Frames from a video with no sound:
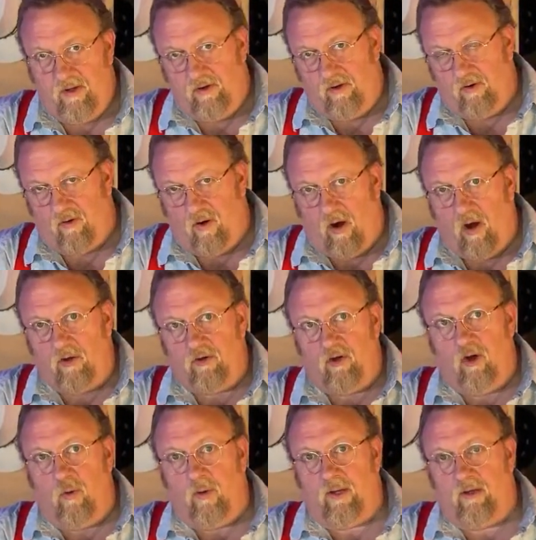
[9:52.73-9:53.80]
your
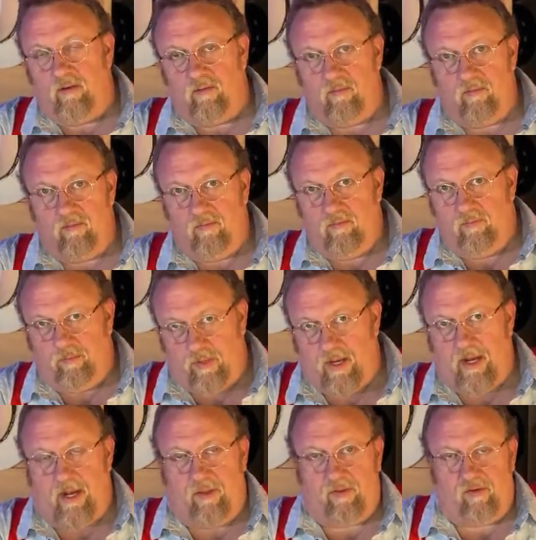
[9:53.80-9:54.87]
ongoing
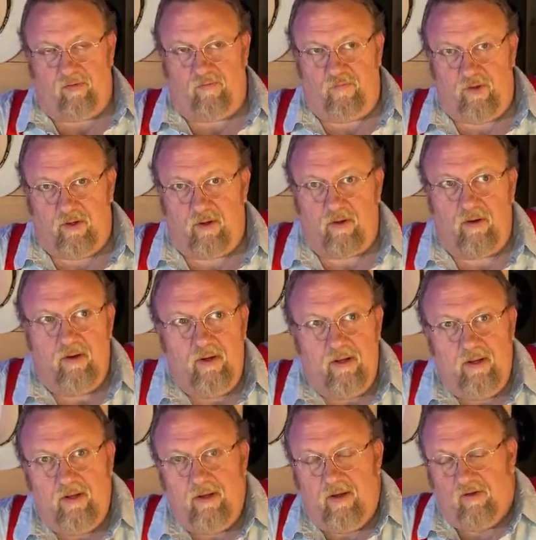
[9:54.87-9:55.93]
path as a fiddler
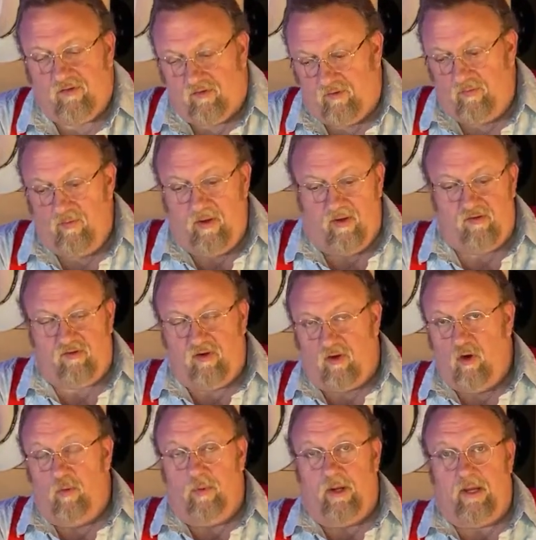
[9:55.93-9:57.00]
is, is to
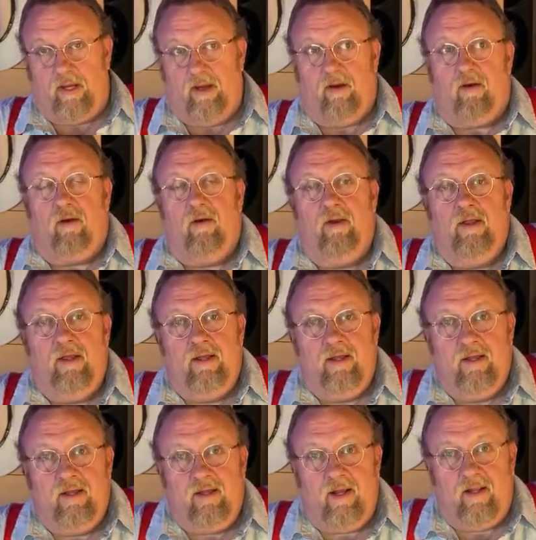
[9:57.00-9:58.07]
go by ear.
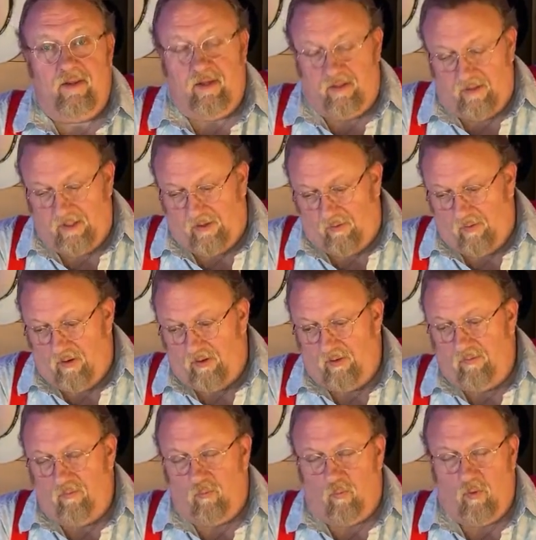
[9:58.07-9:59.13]
And then later
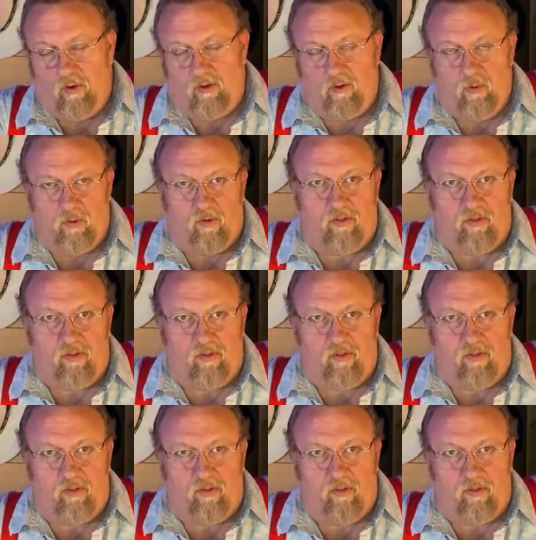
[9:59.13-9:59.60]
on, go to